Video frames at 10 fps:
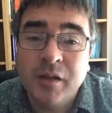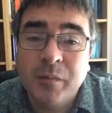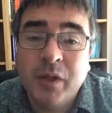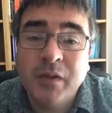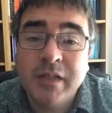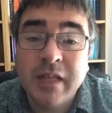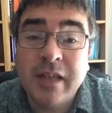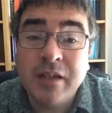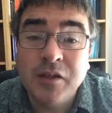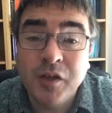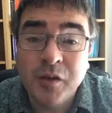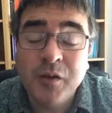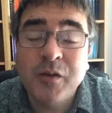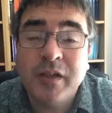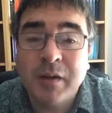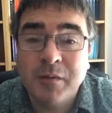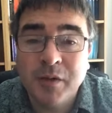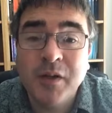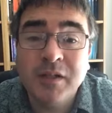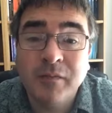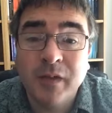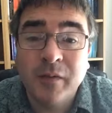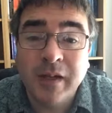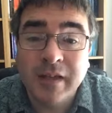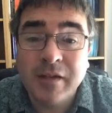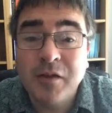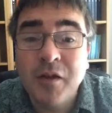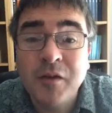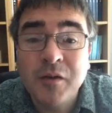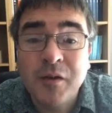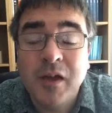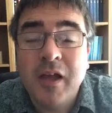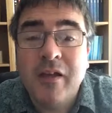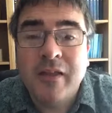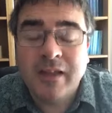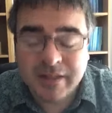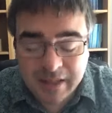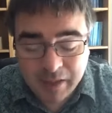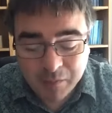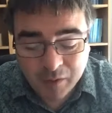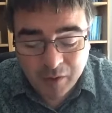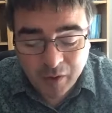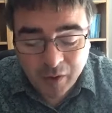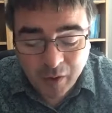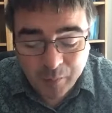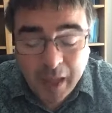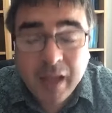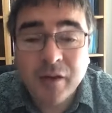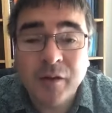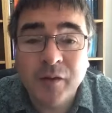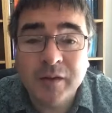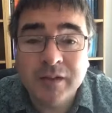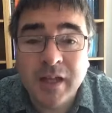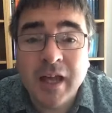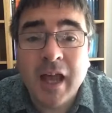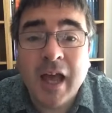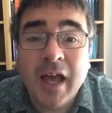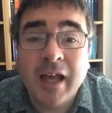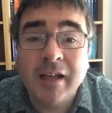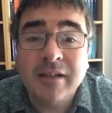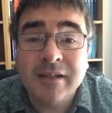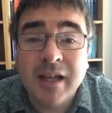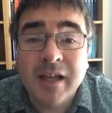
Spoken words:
because then they knew that they were doing something right. They knew that they were obeying God and